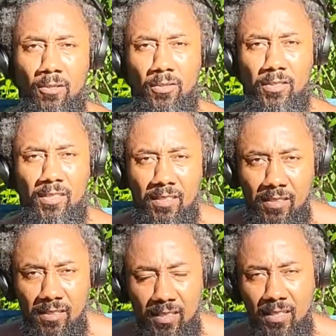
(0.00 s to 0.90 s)
Your
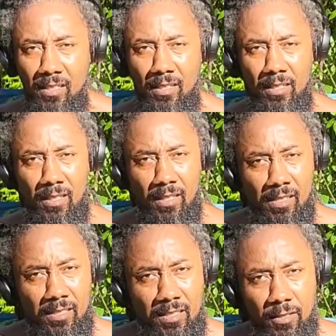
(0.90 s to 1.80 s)
consistency
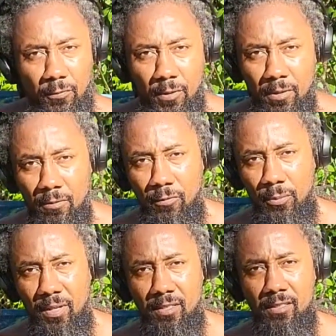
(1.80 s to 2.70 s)
is different
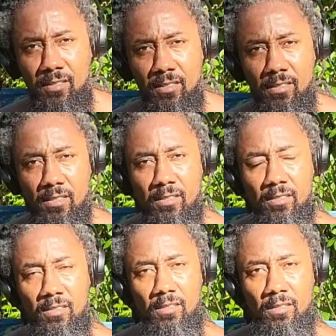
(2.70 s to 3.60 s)
from others'
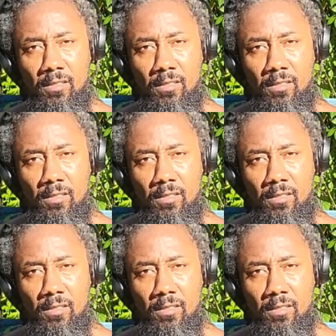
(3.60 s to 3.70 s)
consistency.